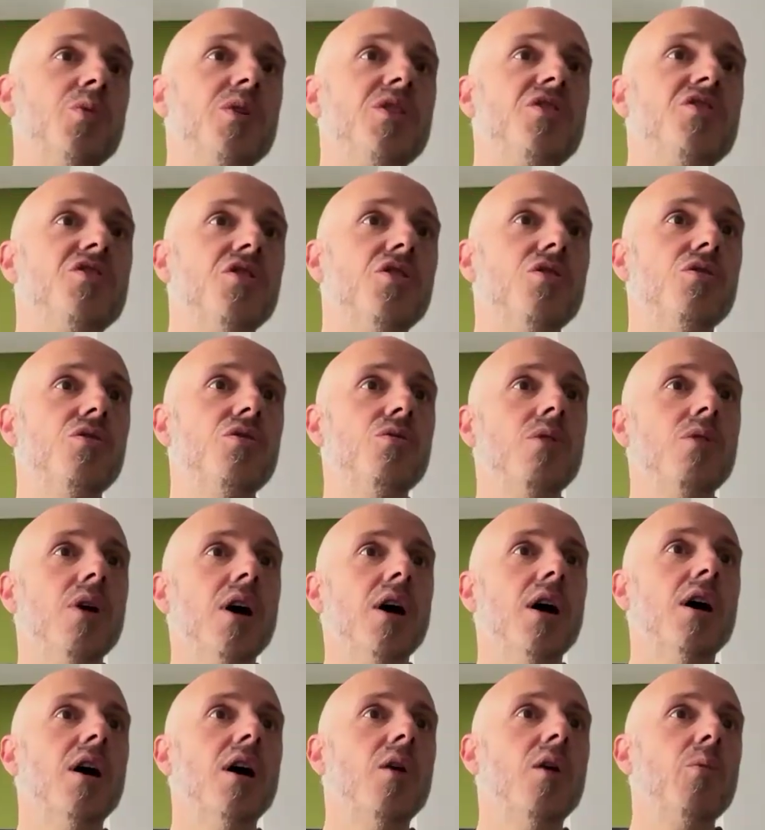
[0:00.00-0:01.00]
we do,
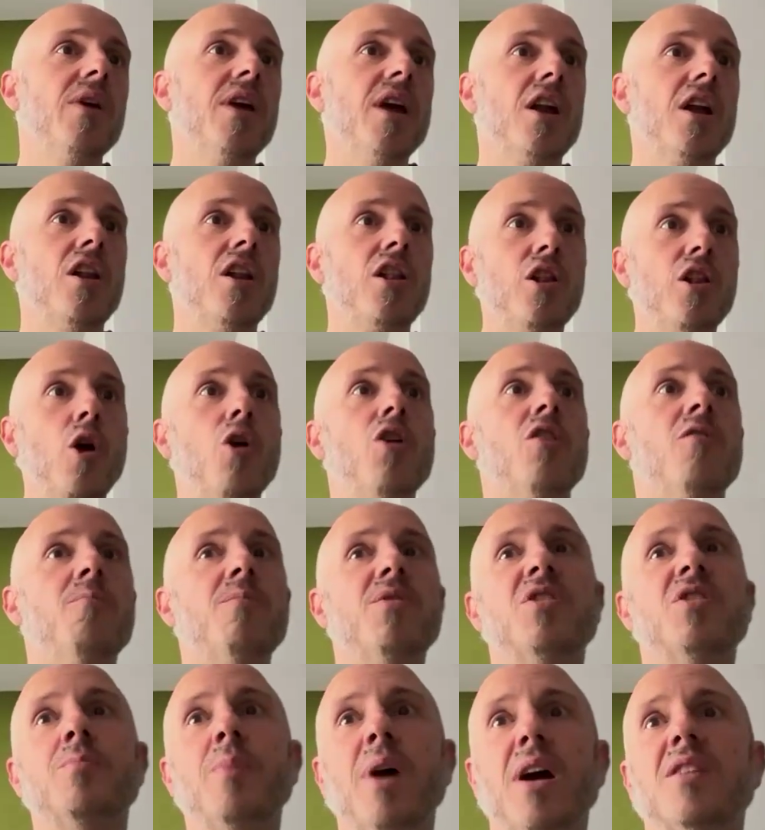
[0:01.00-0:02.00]
uh, we get a lot of
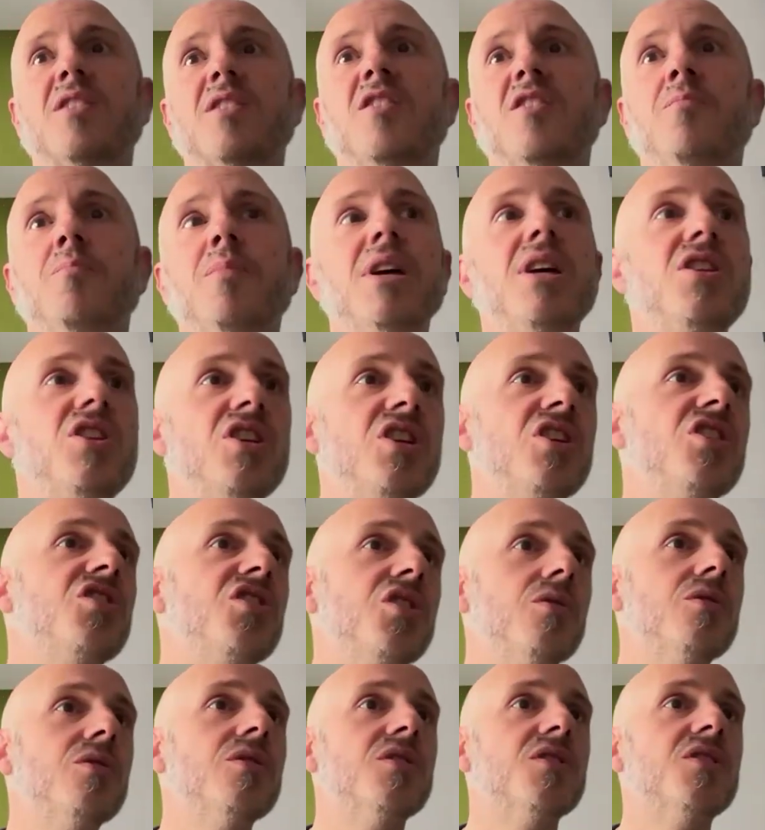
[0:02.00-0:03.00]
prospective PG
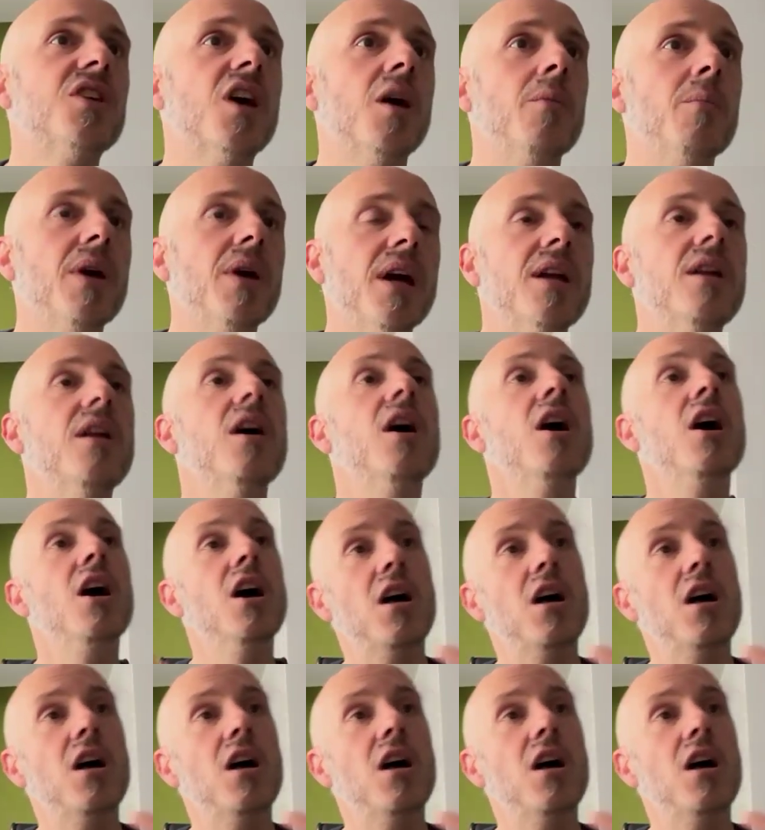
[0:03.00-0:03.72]
students coming in.